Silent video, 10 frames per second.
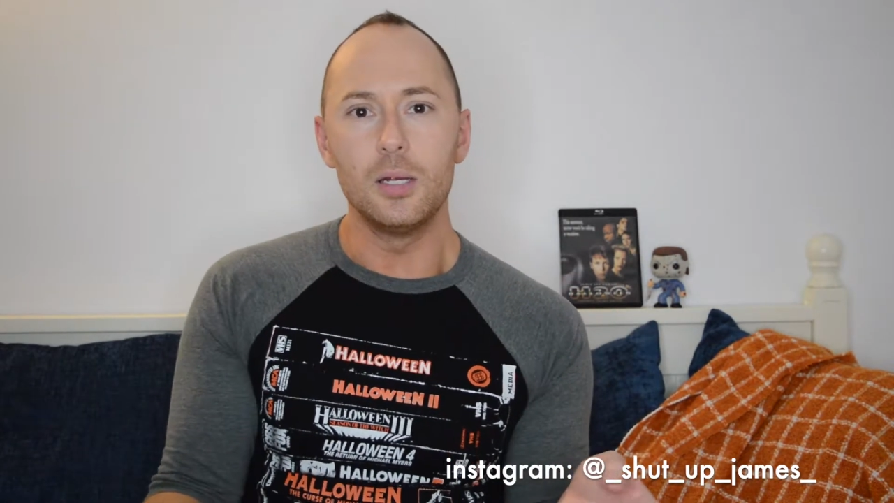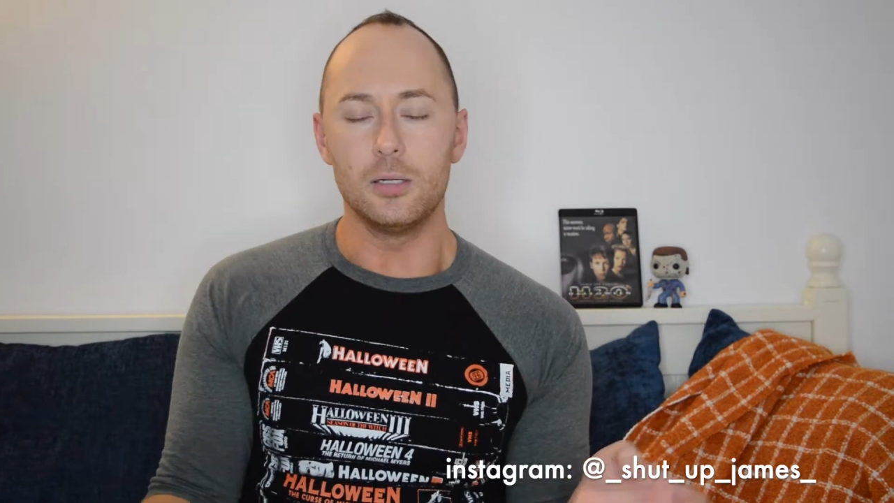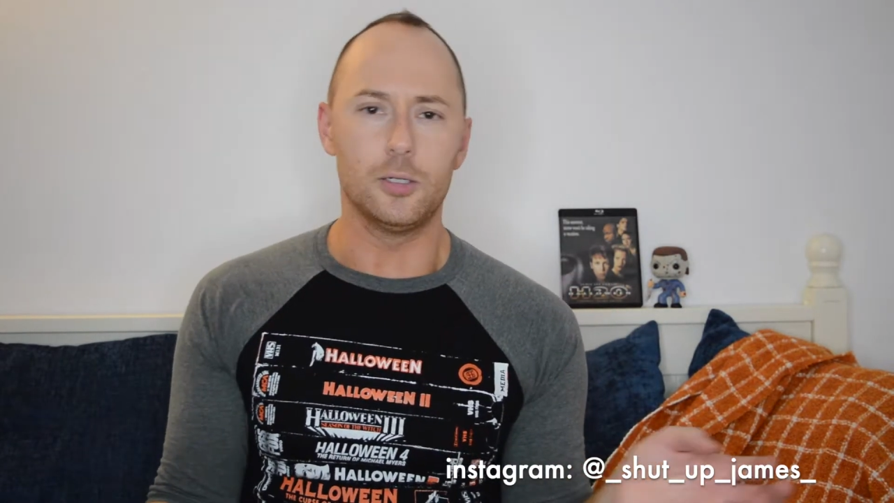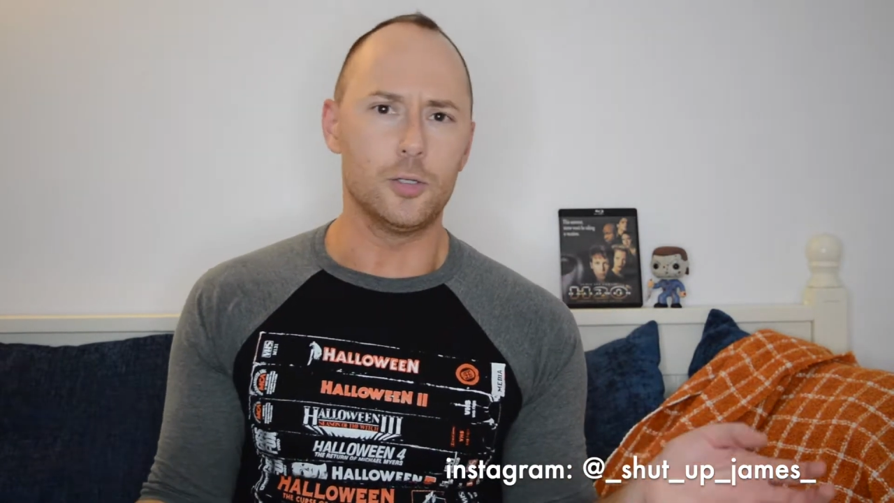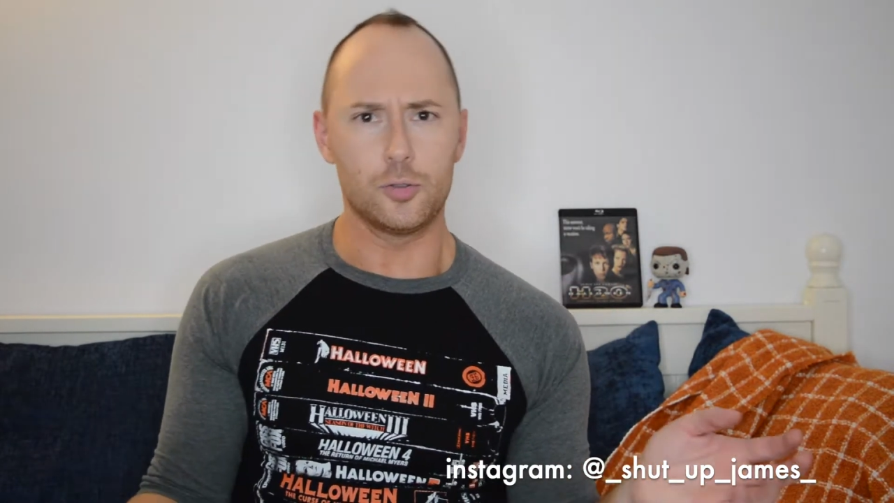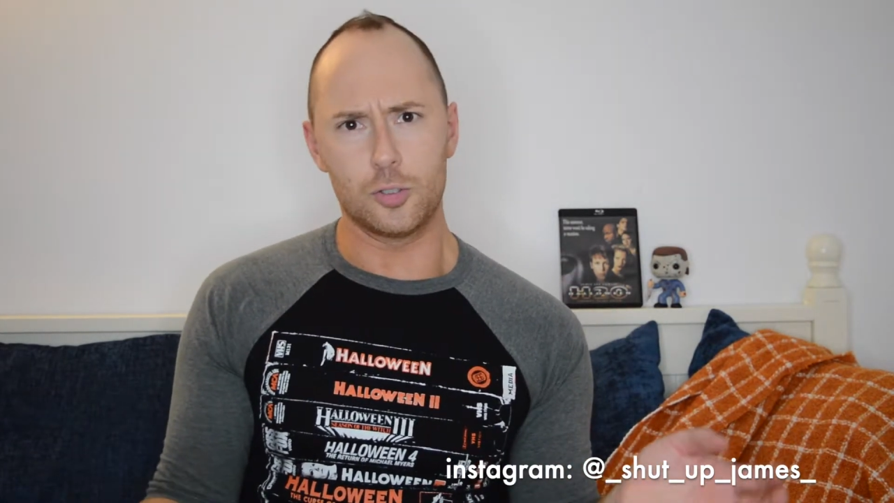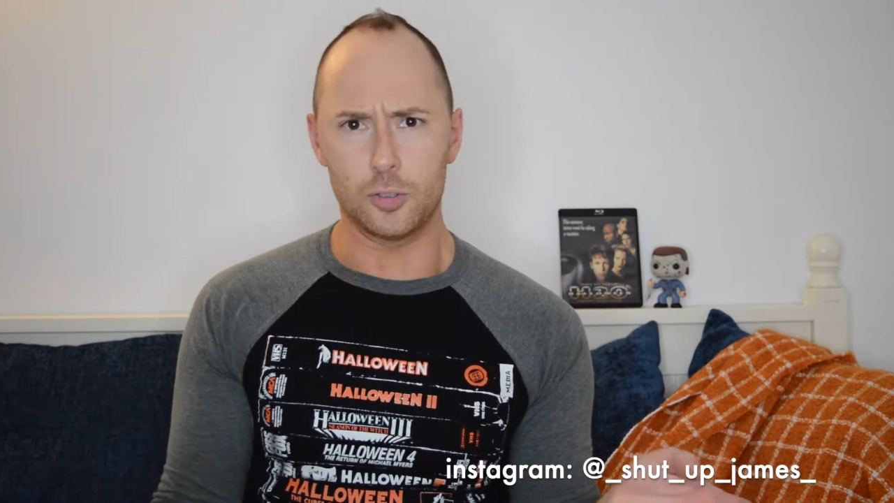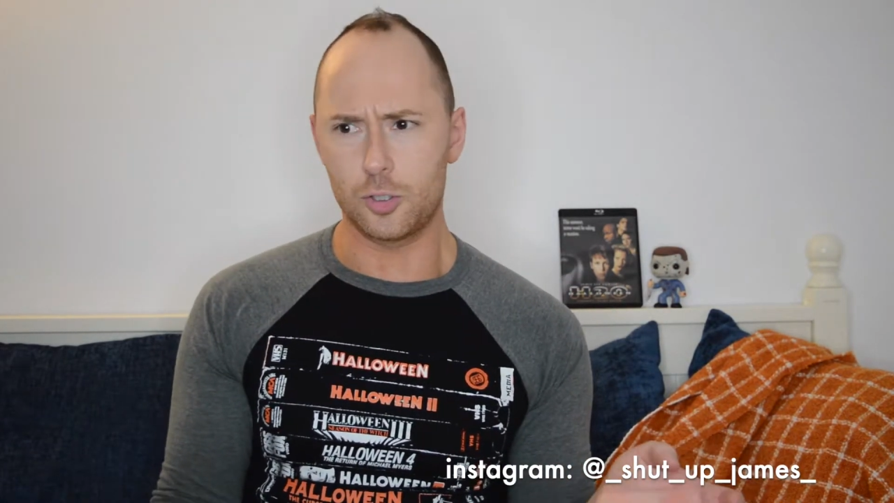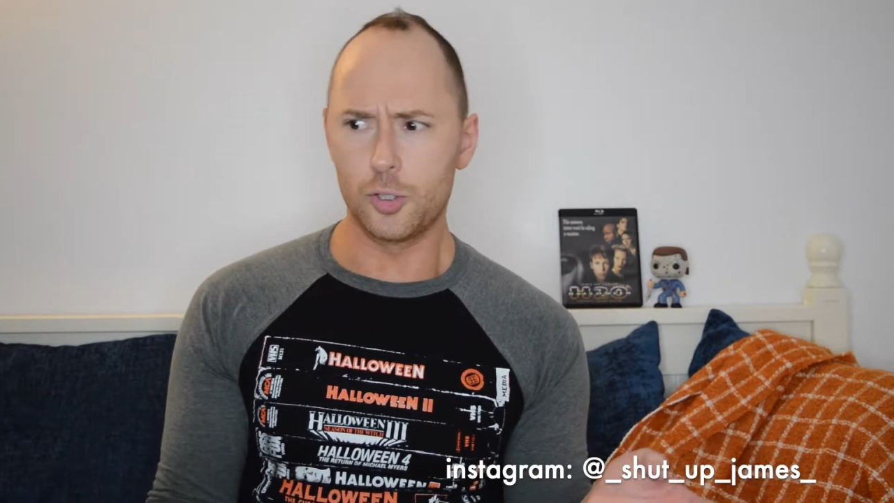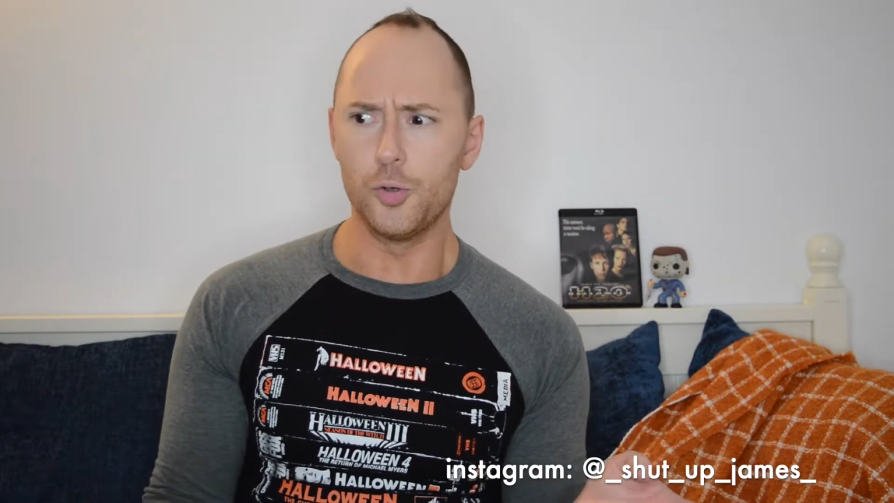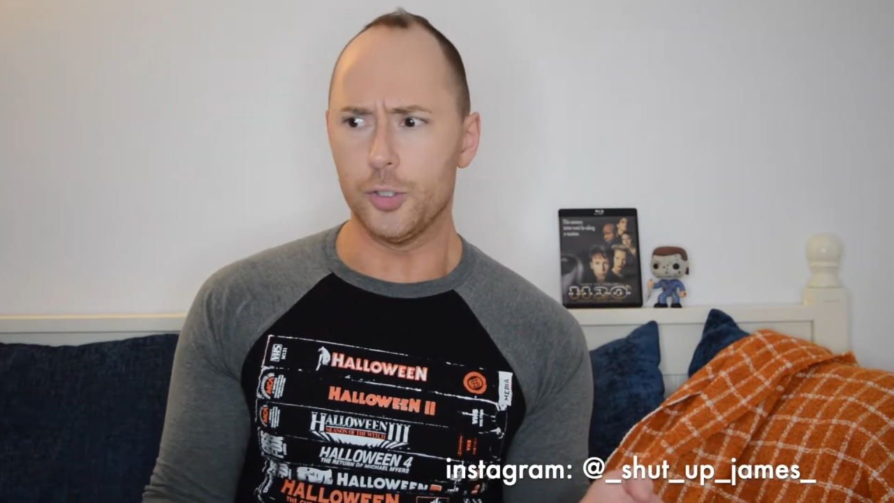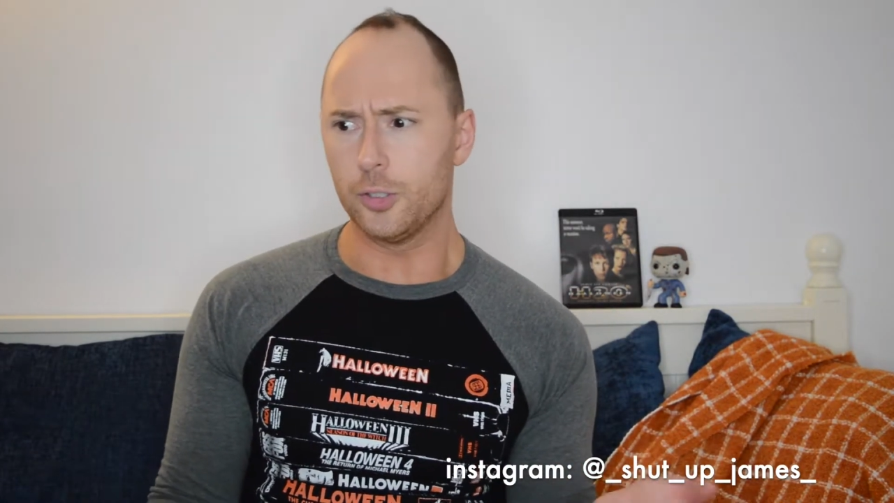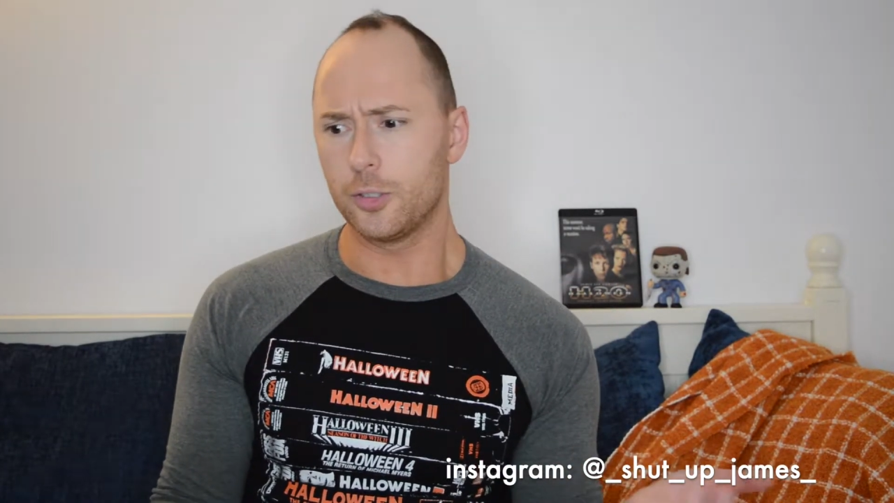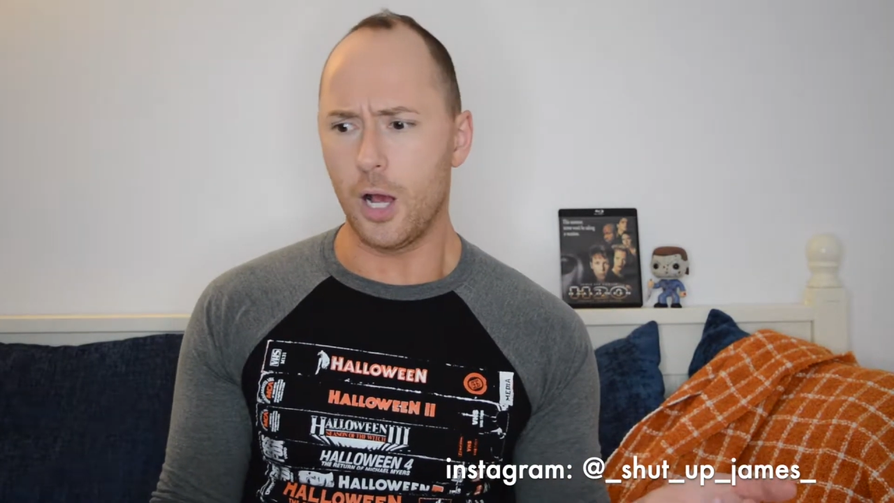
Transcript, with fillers: uh, secluded